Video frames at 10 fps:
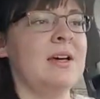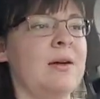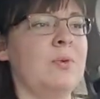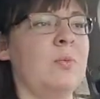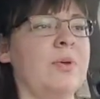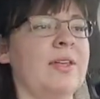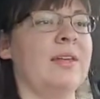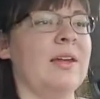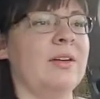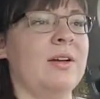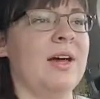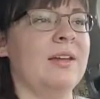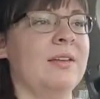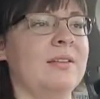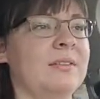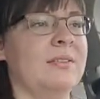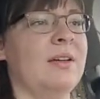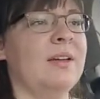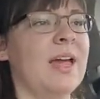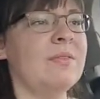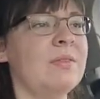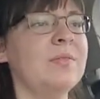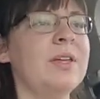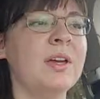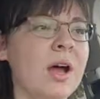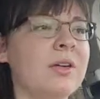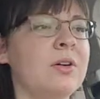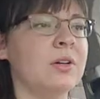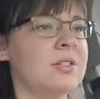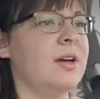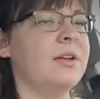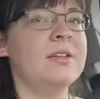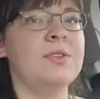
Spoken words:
I'm hoping that I'll kind of, like, I haven't really gotten hooked on it,